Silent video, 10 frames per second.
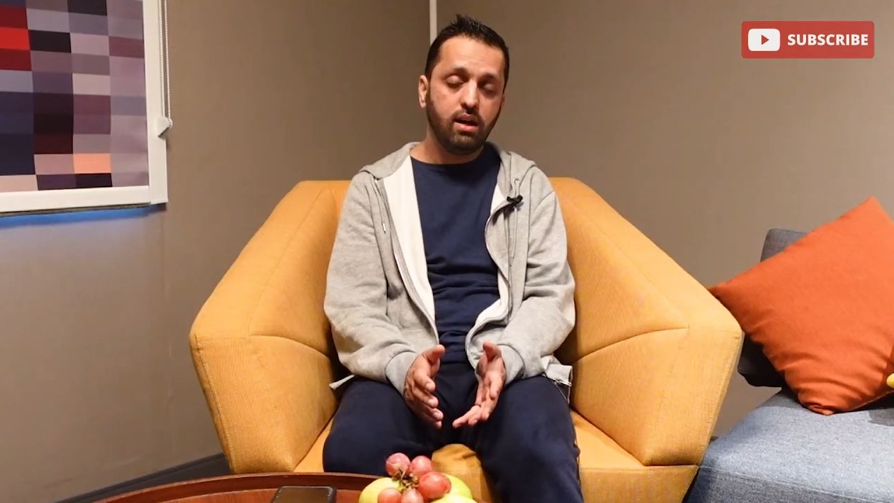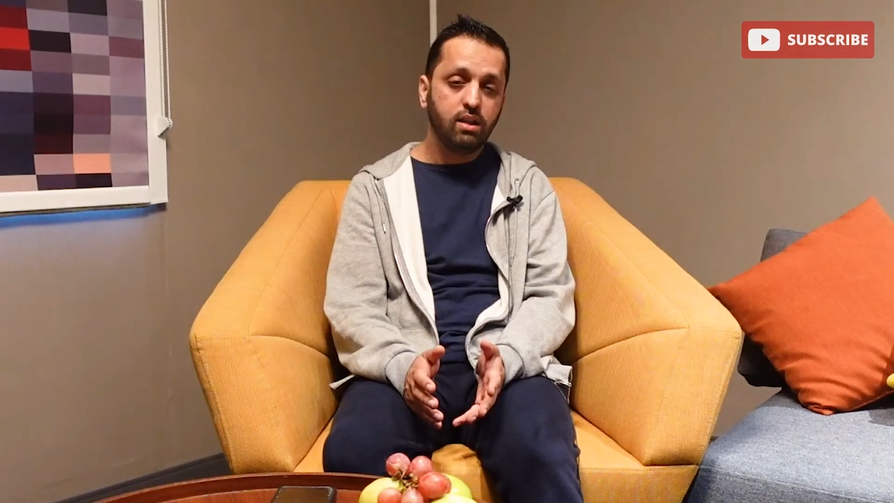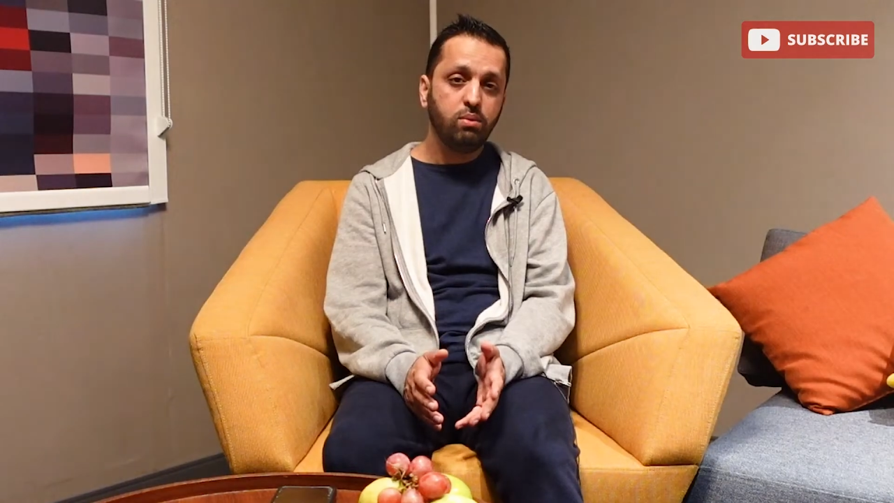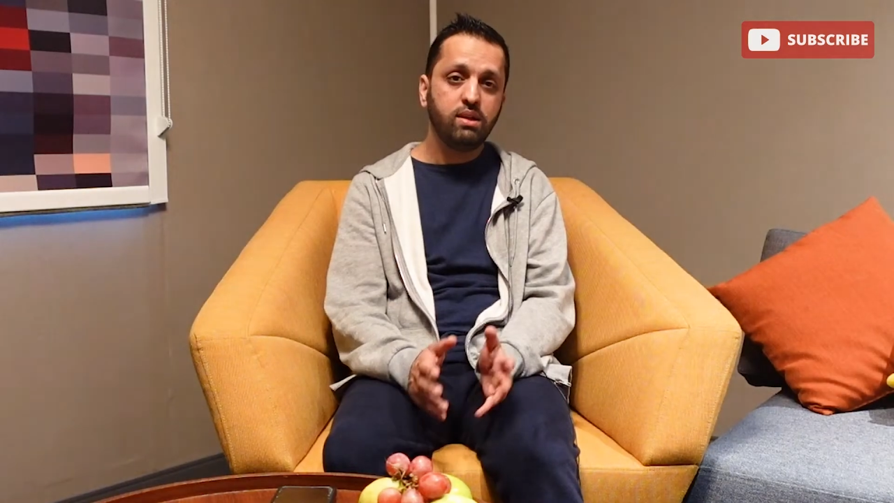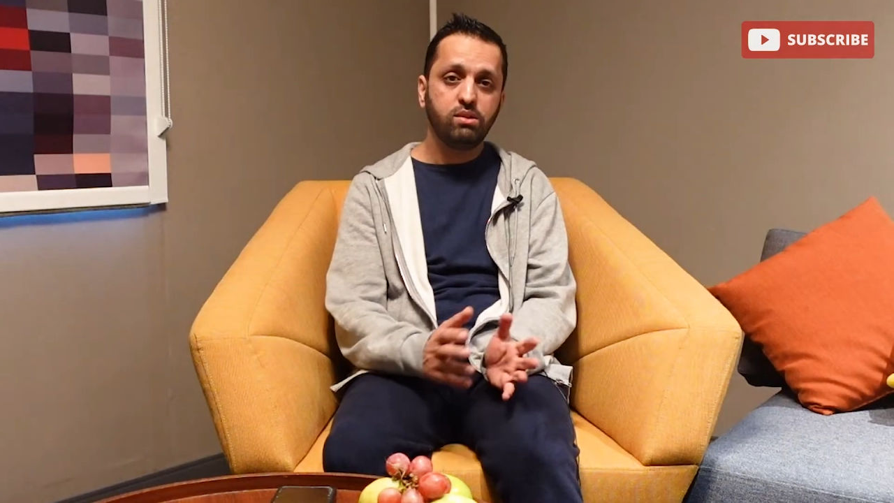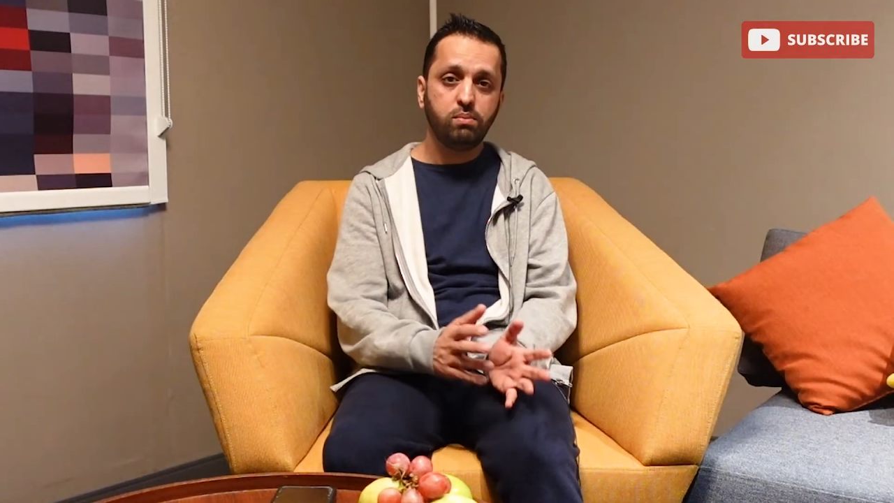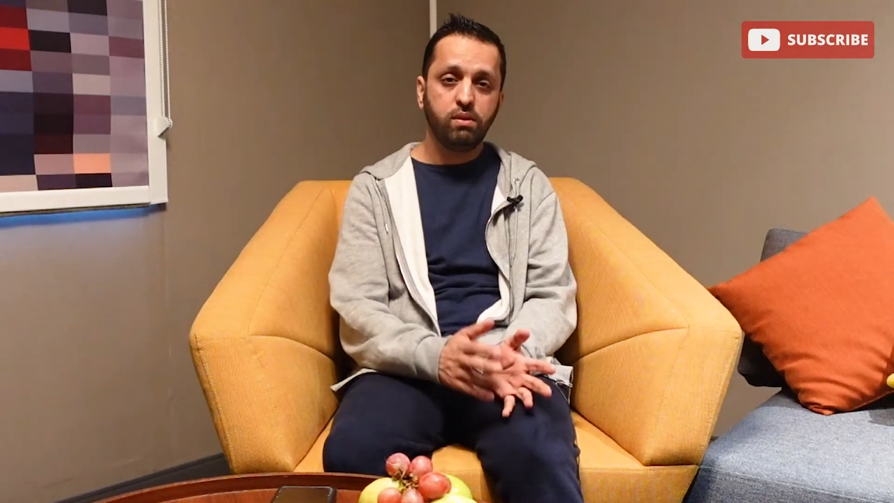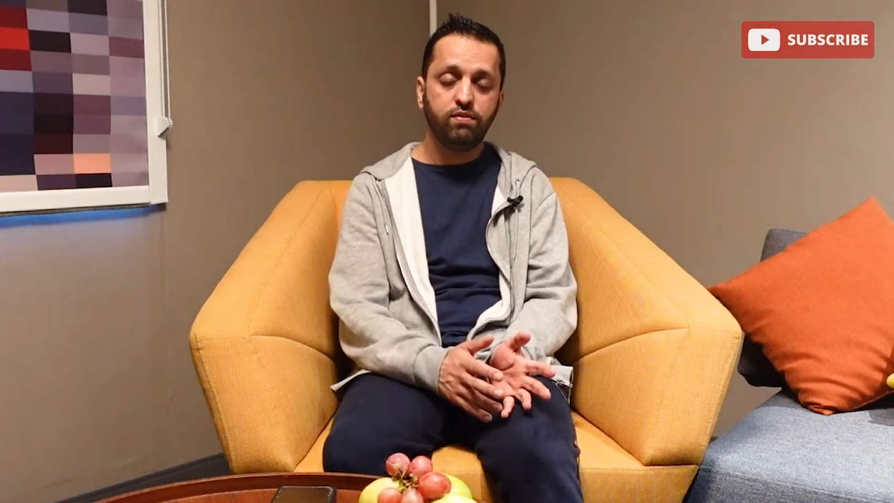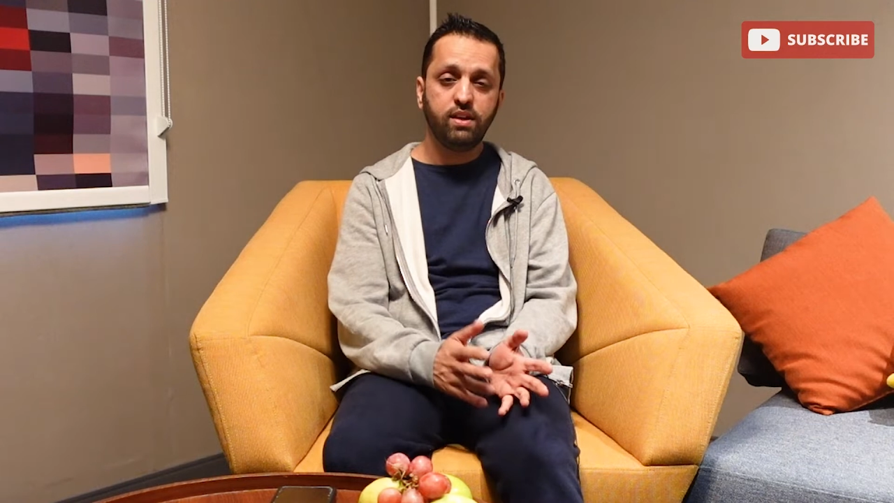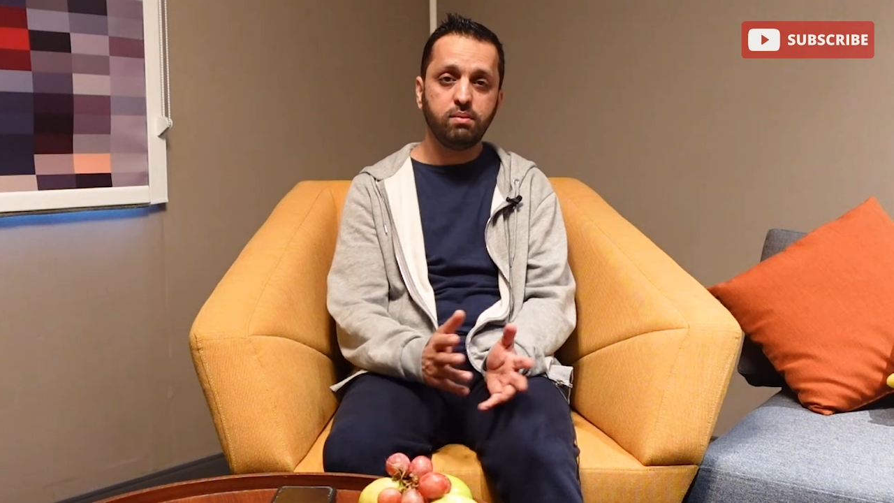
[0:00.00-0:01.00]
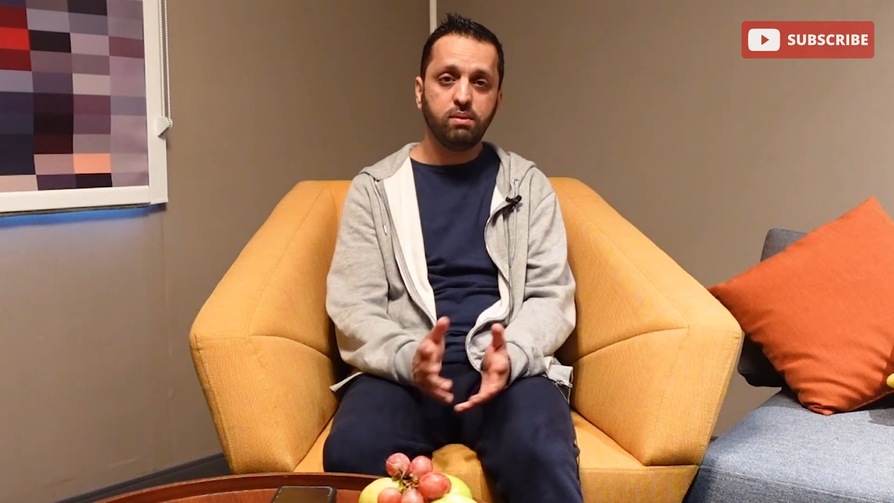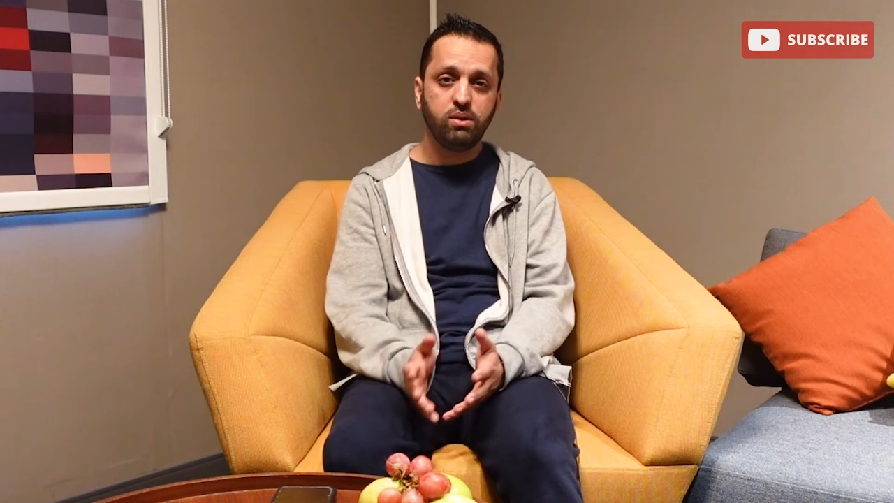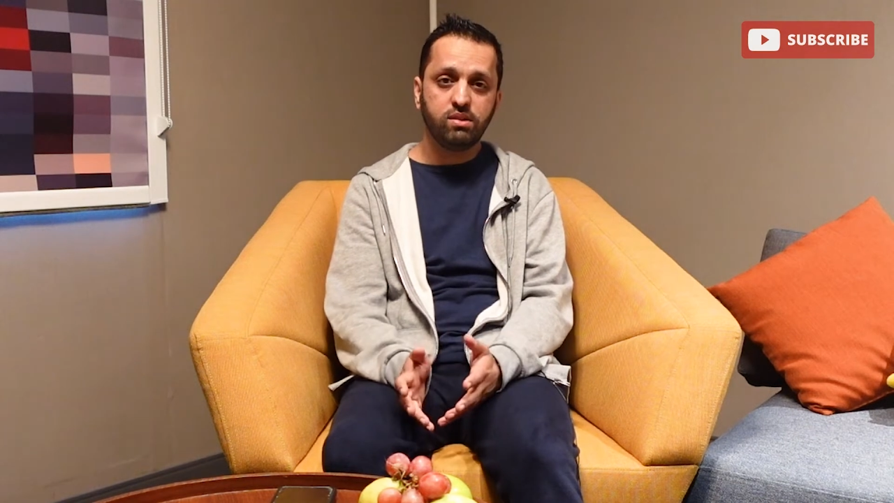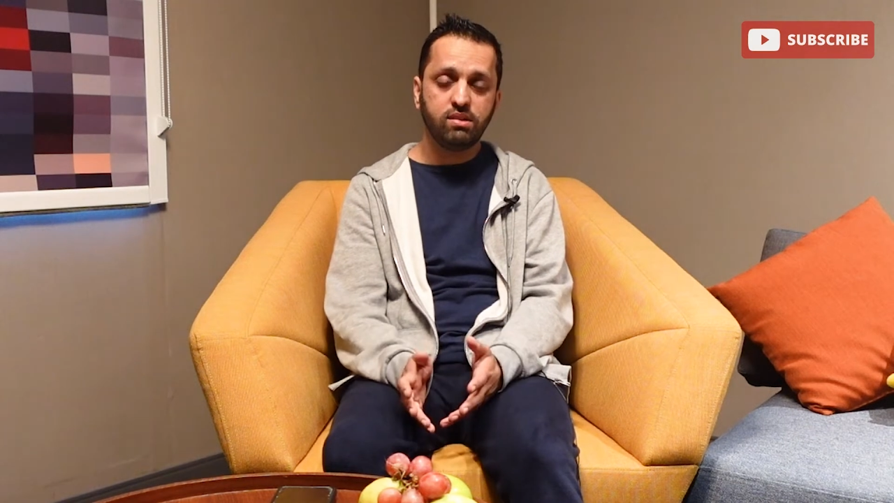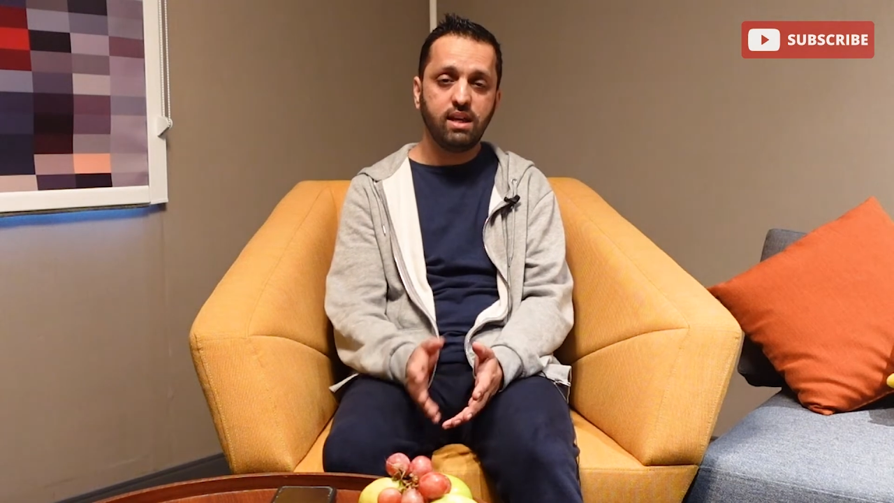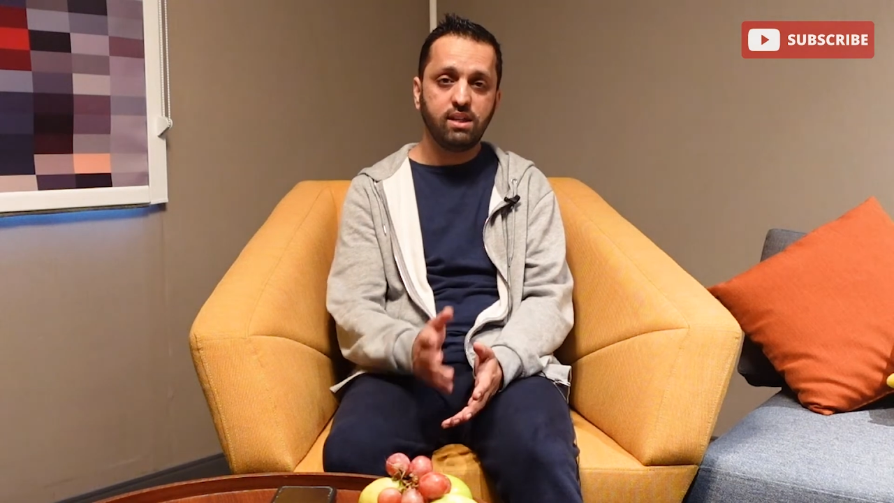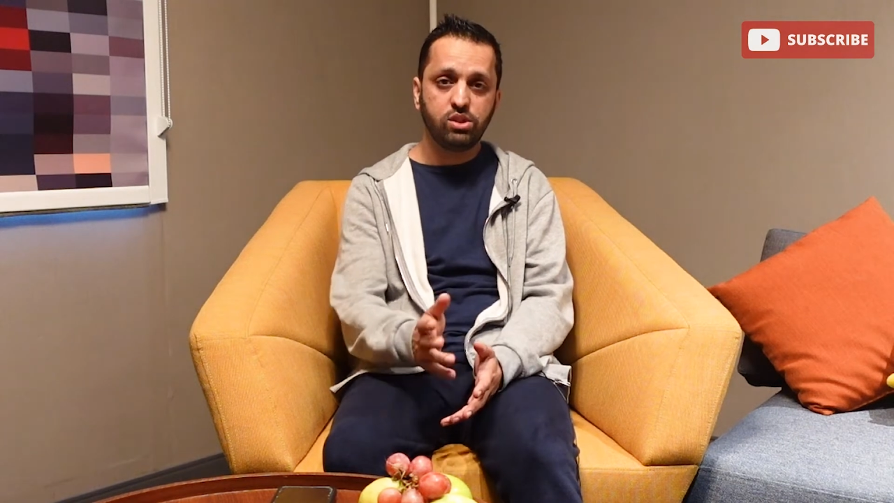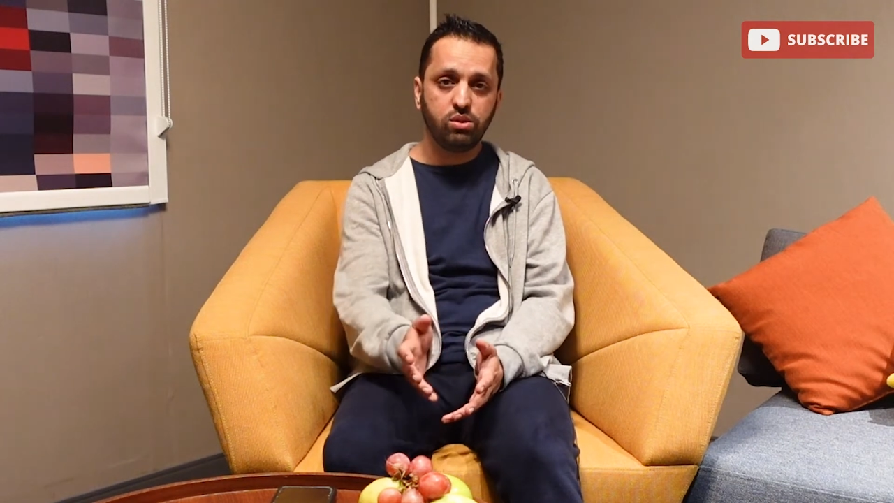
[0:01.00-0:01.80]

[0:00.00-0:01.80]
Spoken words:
Otherwise, it will be Figma or Sketch